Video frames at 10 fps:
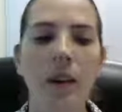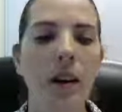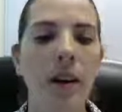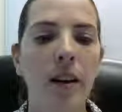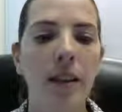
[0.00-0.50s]

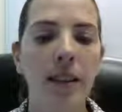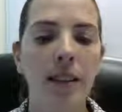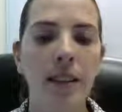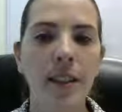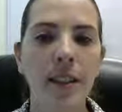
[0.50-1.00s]
On our next
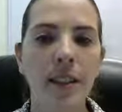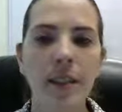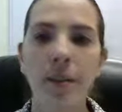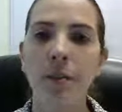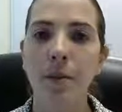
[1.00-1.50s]

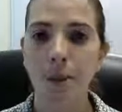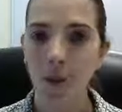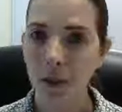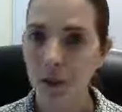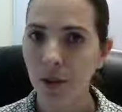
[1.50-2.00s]
iteration, when we
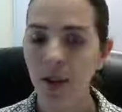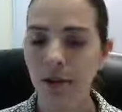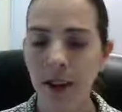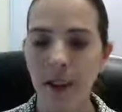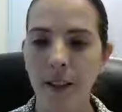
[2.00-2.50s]
use the
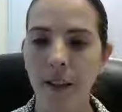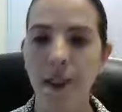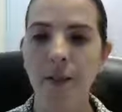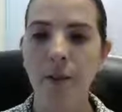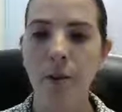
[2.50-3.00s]
file scan
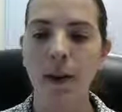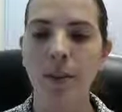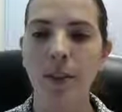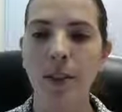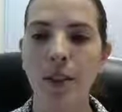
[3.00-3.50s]
format
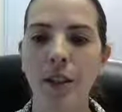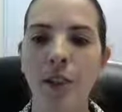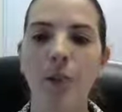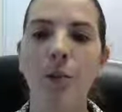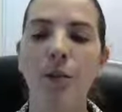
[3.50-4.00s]
function,
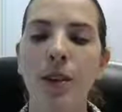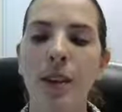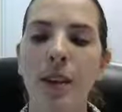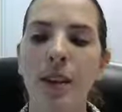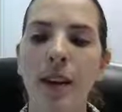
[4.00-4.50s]
we'll read
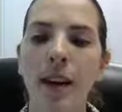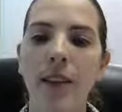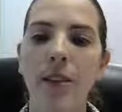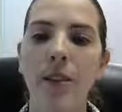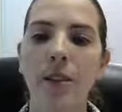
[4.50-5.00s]
the
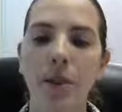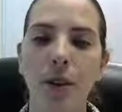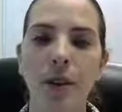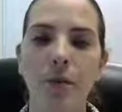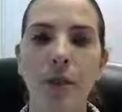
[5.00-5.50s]
next
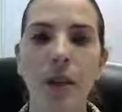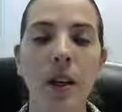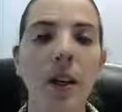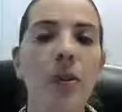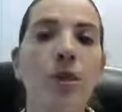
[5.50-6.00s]
token.
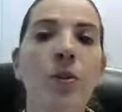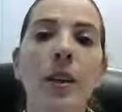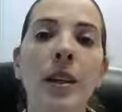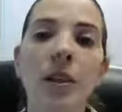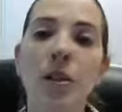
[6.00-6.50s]
So
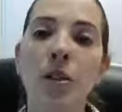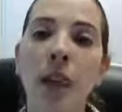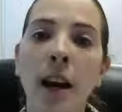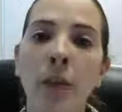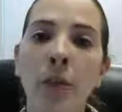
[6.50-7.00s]
each
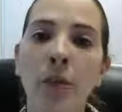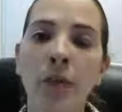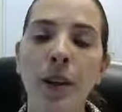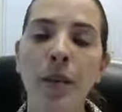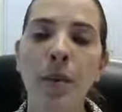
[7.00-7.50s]
time we
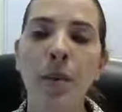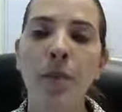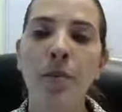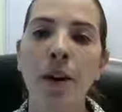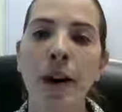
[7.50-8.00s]
read from the
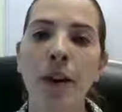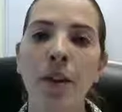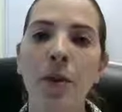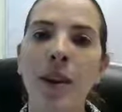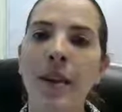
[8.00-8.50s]
file,
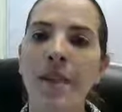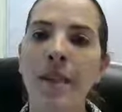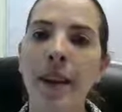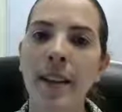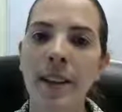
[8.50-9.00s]
we
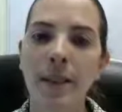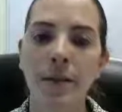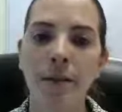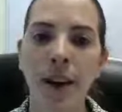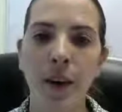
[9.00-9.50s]
advance the
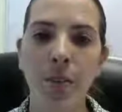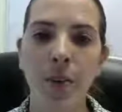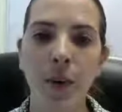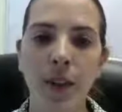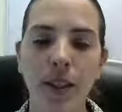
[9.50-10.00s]
file
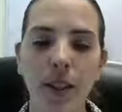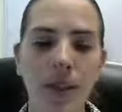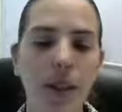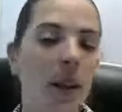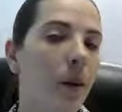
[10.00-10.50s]
pointer.
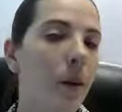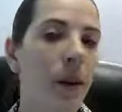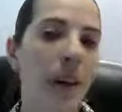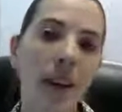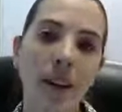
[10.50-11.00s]
We
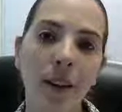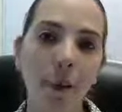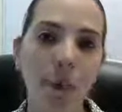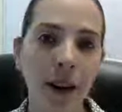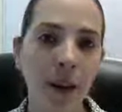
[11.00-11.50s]
can't go
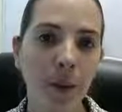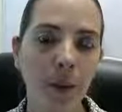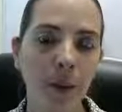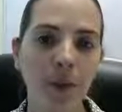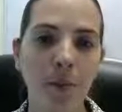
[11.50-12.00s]

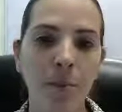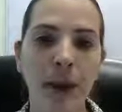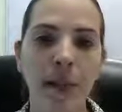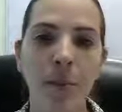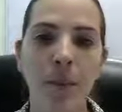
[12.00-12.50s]
backwards or back
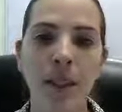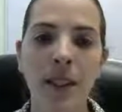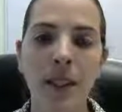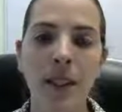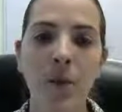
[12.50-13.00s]
to the
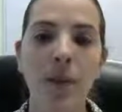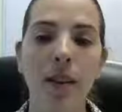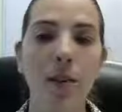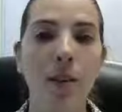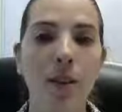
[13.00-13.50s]
beginning
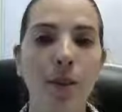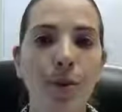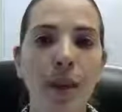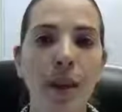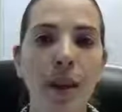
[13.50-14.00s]
without
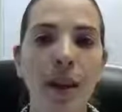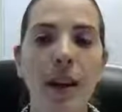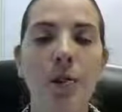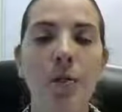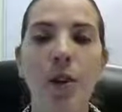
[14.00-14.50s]
closing
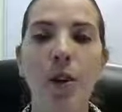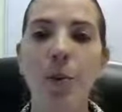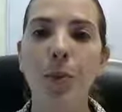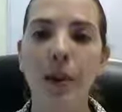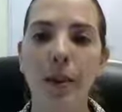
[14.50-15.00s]
and
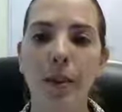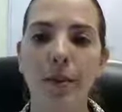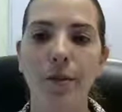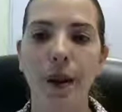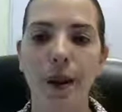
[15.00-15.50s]
reopening the
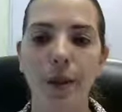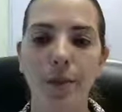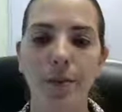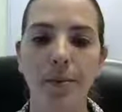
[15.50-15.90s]
file.